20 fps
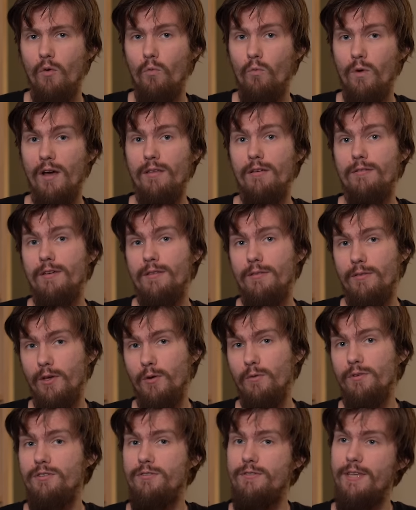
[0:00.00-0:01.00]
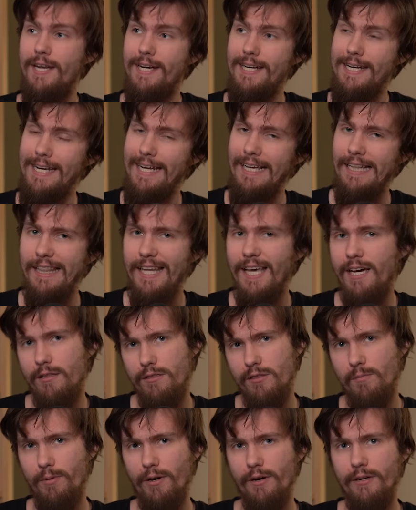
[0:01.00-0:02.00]
rather than those that
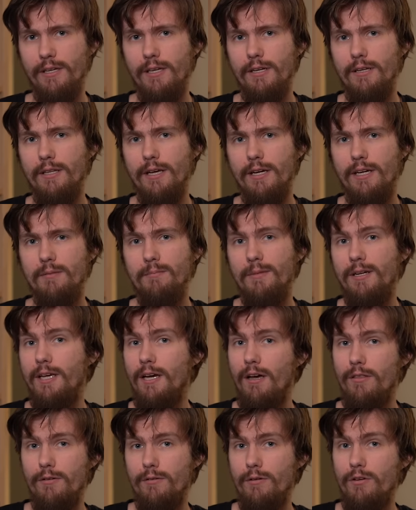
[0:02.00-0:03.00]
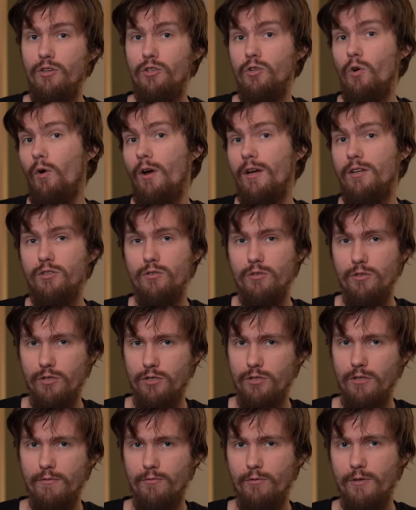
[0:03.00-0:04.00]
neglect the body, like in many other yogic
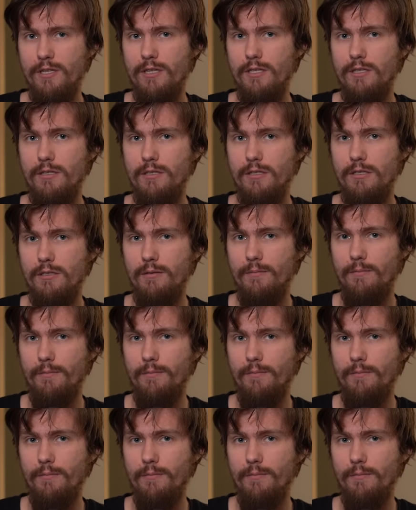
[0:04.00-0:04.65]
traditions, for instance.